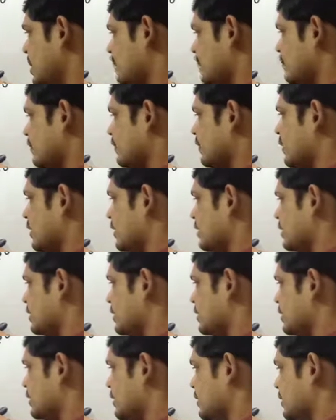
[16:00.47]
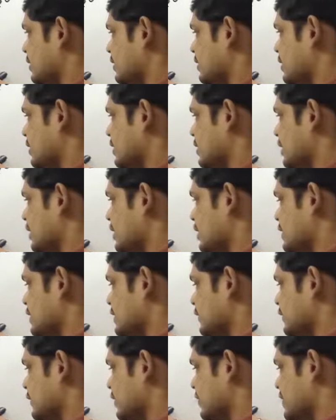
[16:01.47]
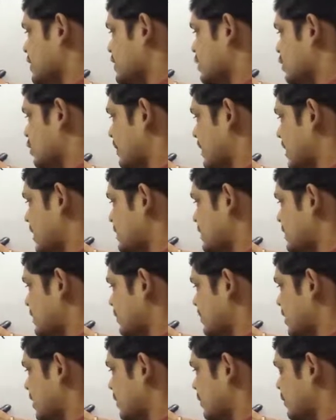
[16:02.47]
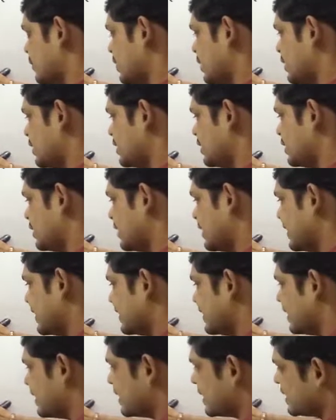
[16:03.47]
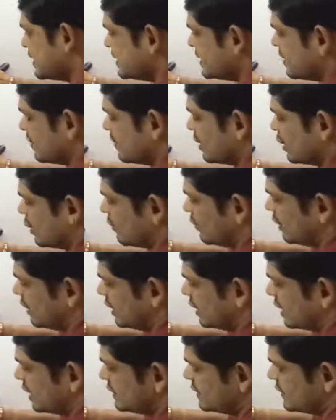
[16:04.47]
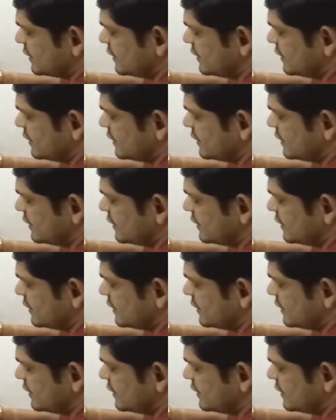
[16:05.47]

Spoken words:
when there is a formation of calcium carbonate, the calcium carbonate has a